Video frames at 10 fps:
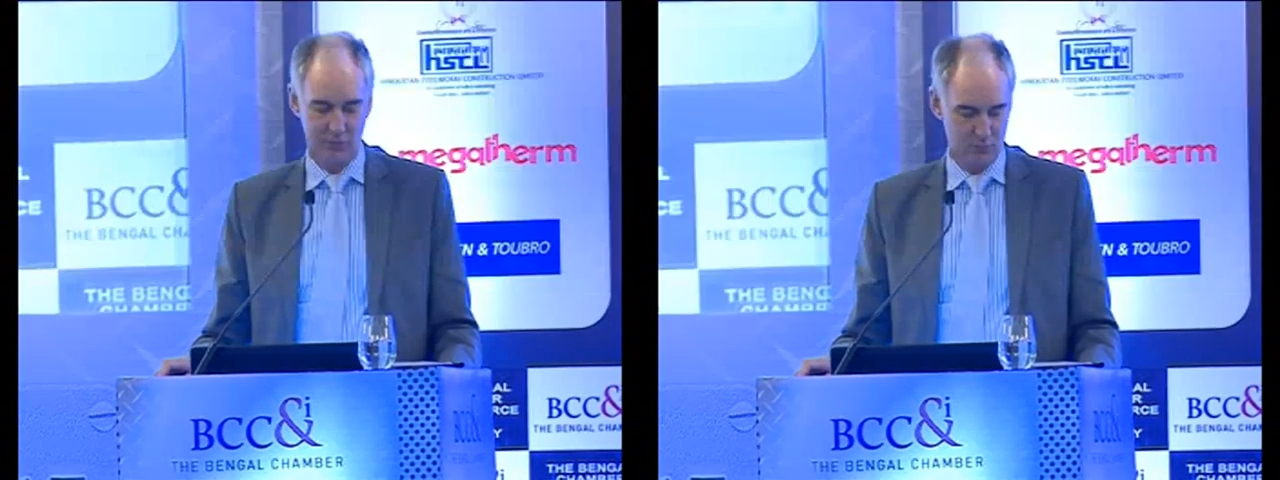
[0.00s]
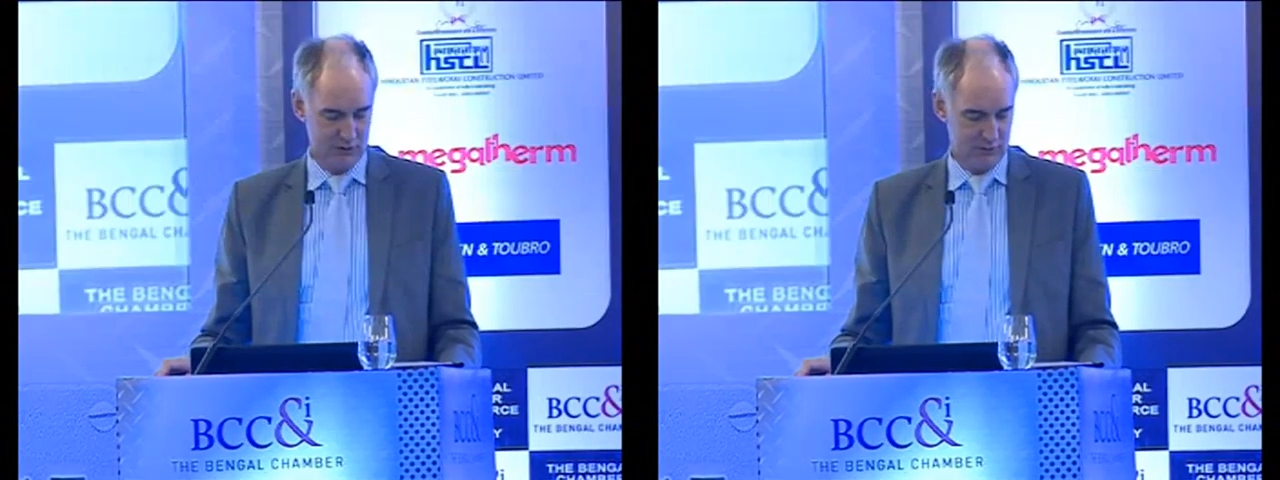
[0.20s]
of
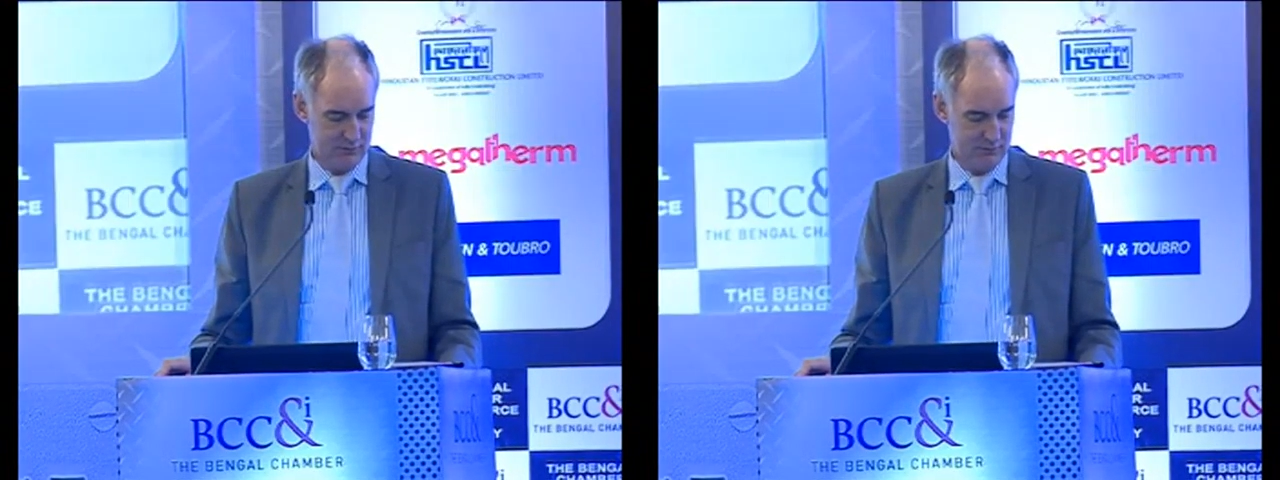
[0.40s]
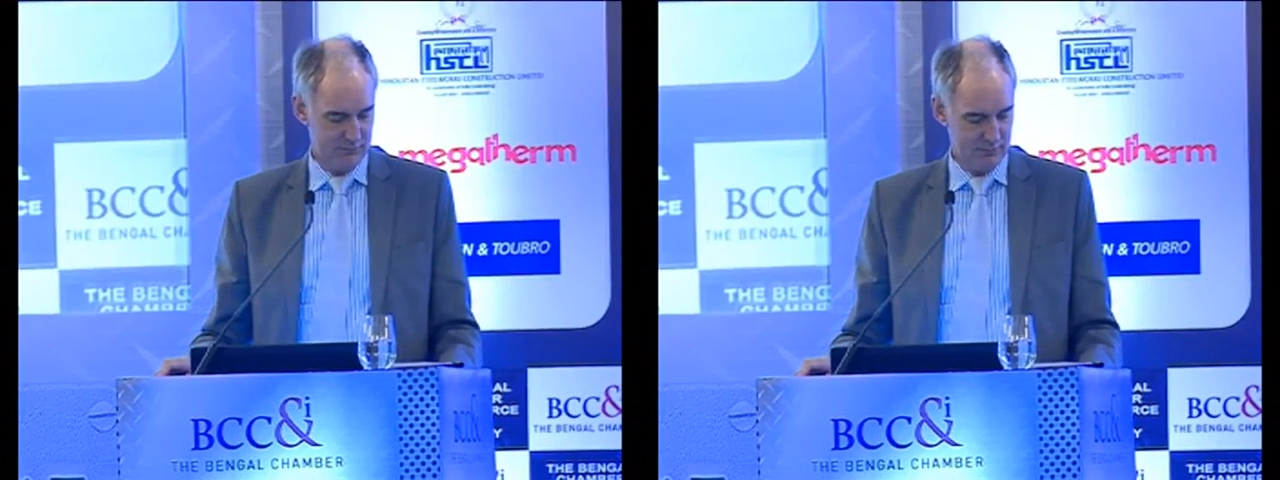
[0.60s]
the
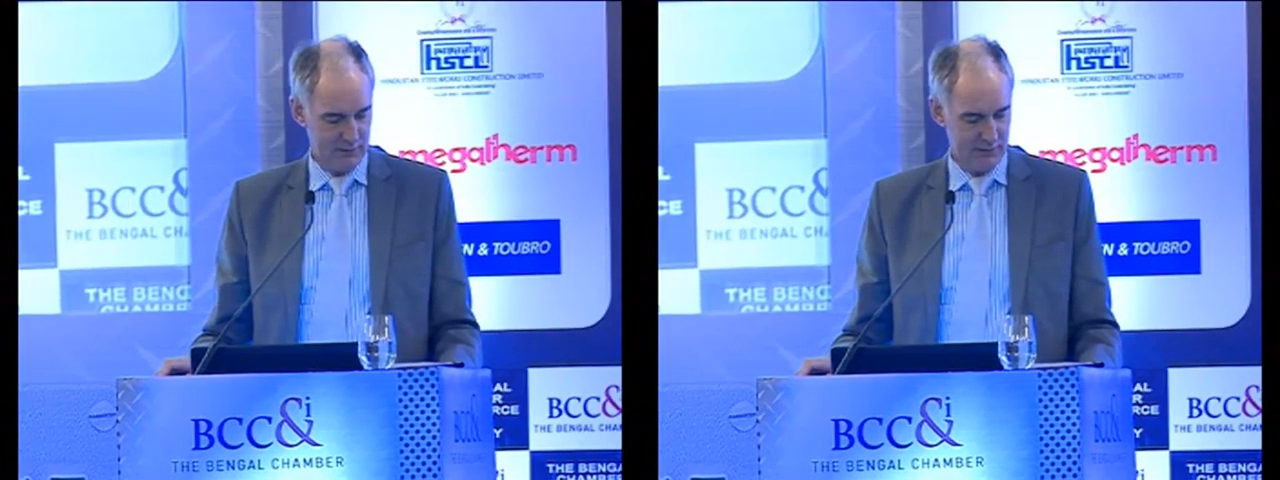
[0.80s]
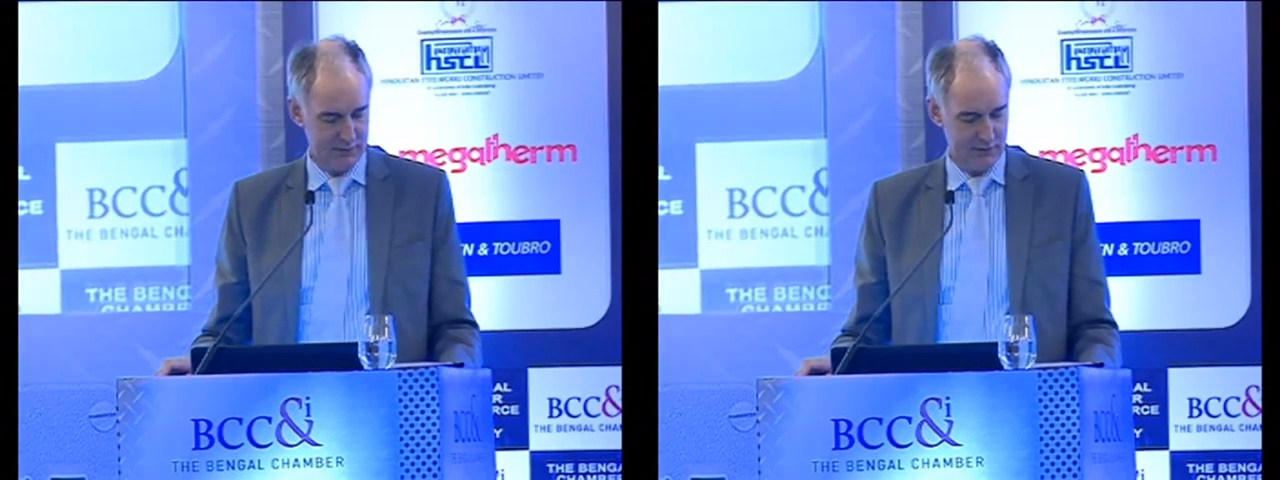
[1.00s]
world,
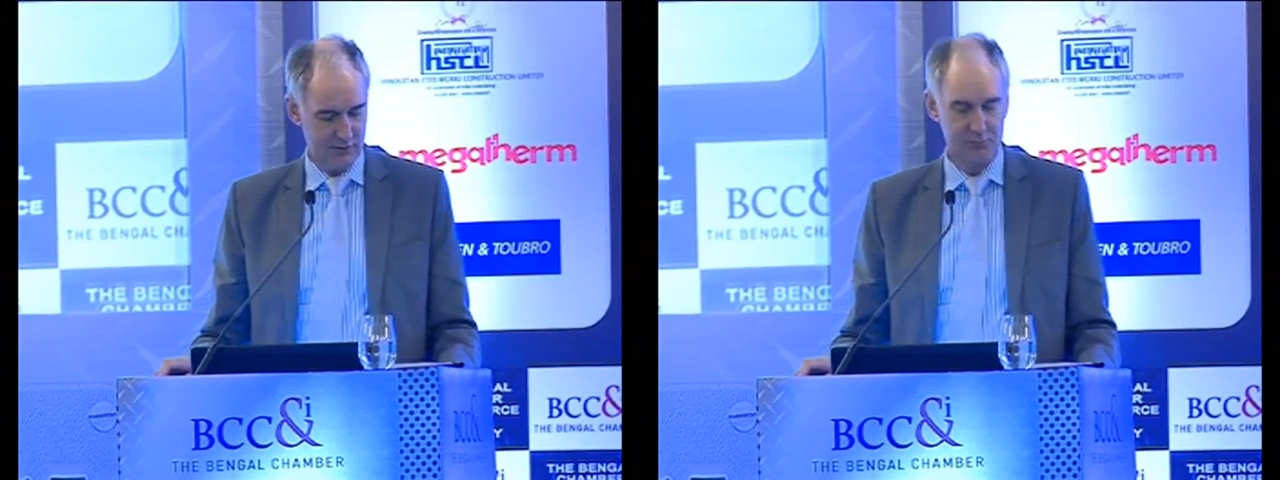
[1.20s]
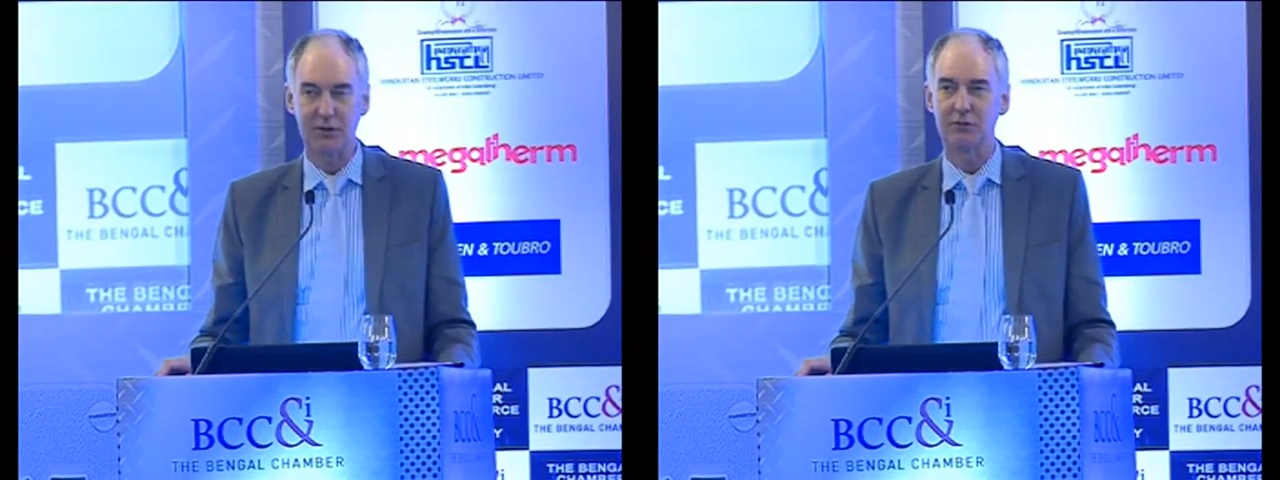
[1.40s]
and
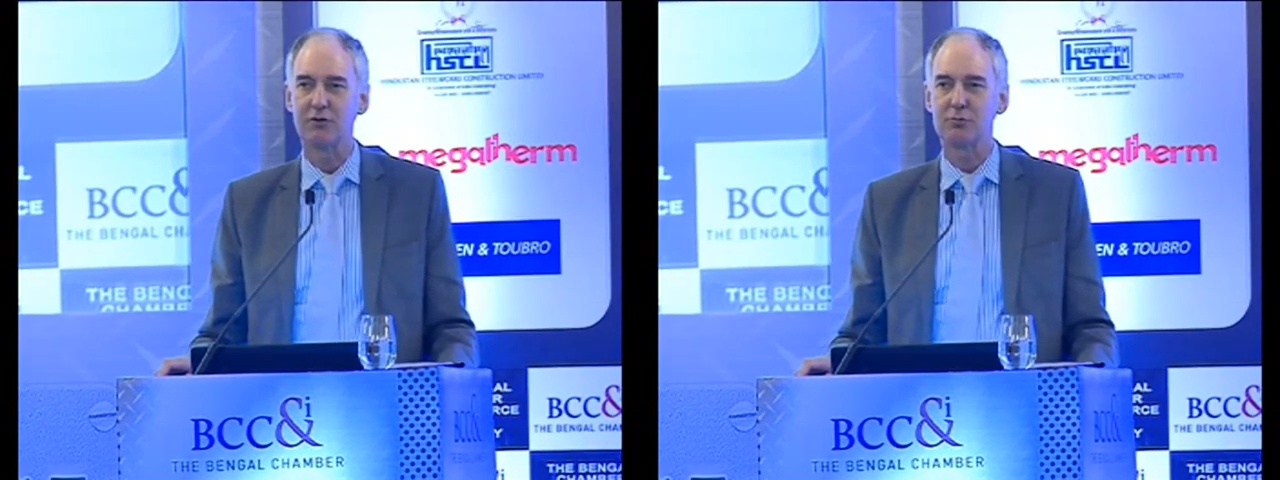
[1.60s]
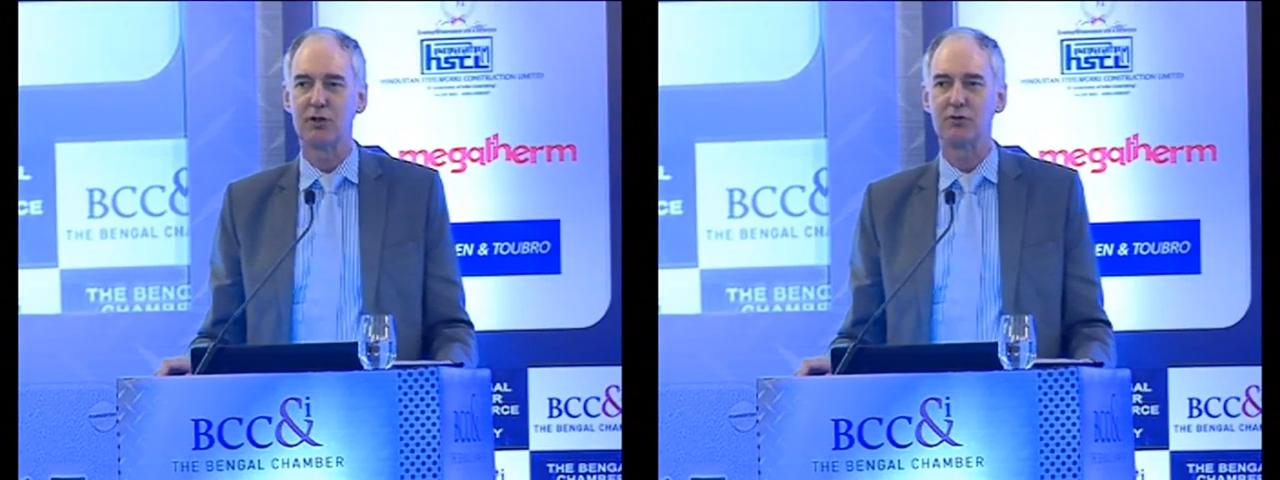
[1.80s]
have been
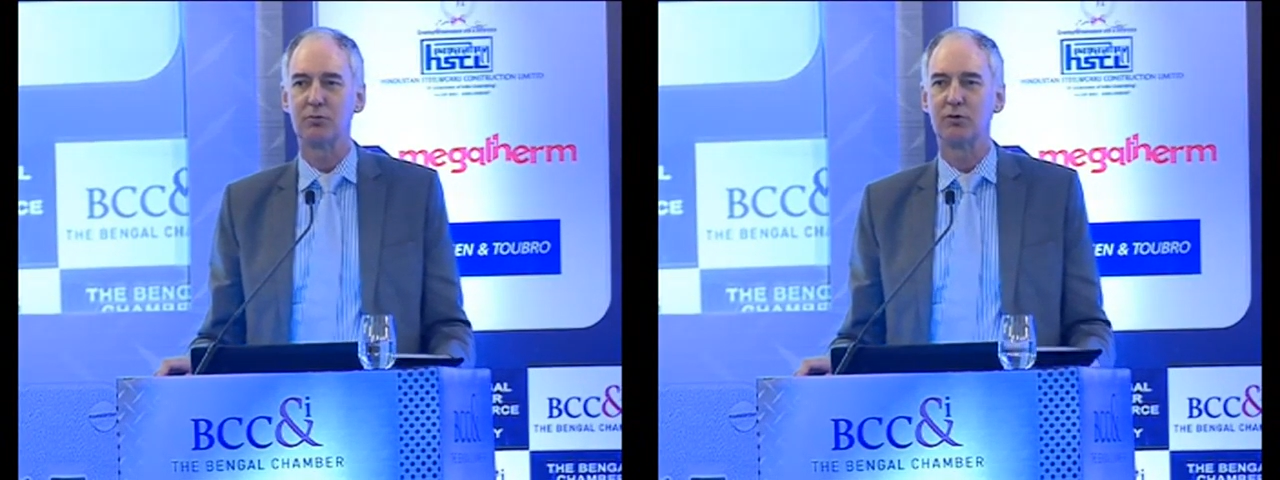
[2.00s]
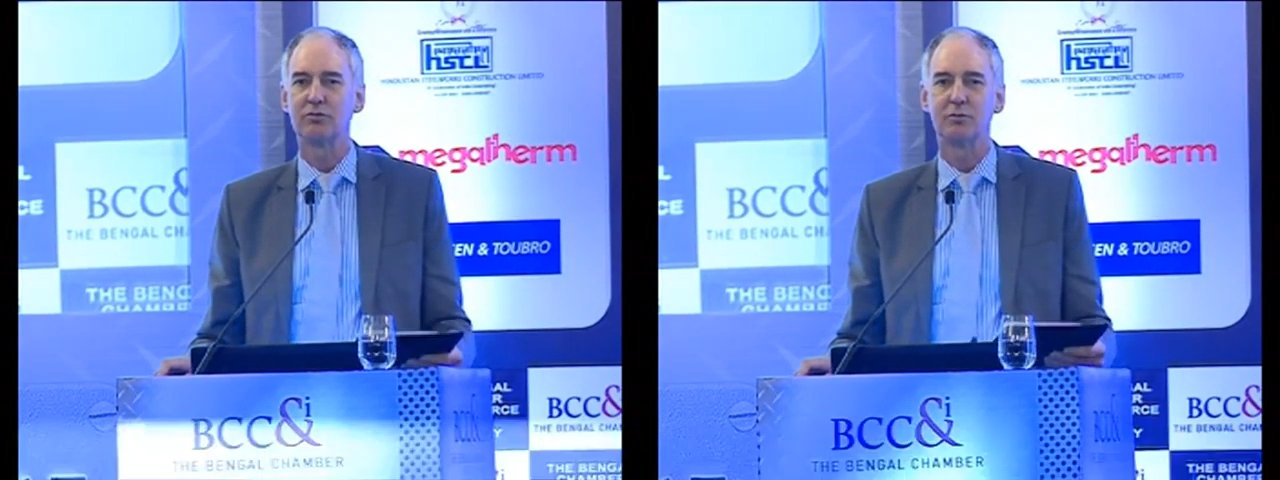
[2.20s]

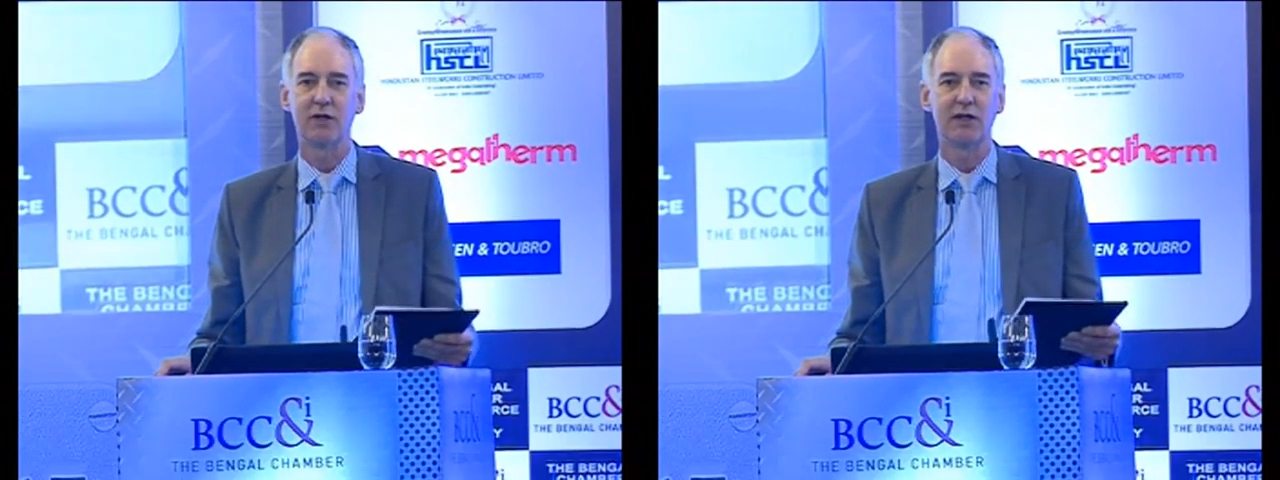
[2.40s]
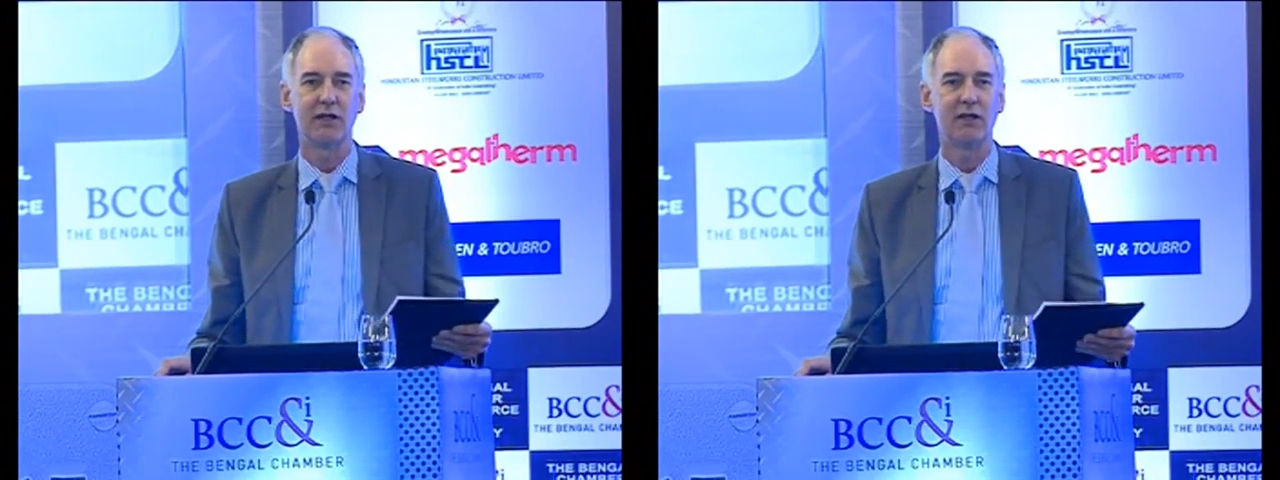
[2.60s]
responsible for
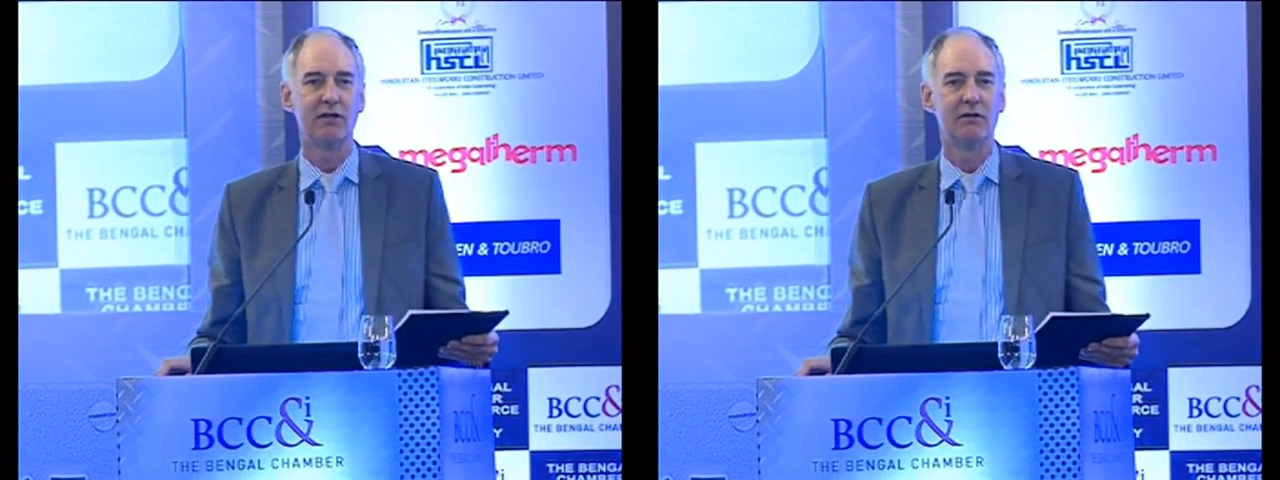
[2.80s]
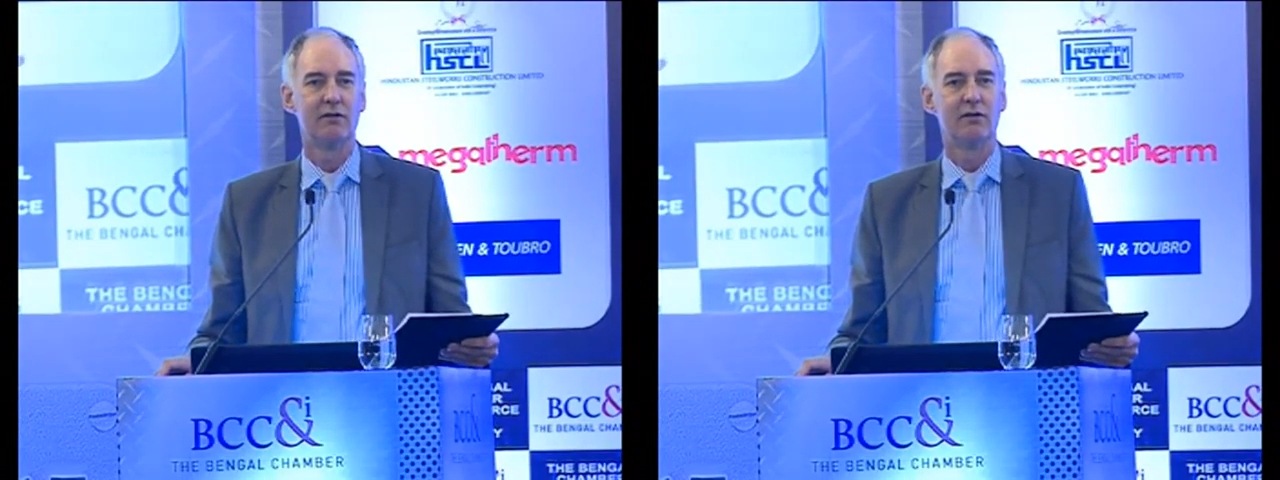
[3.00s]
many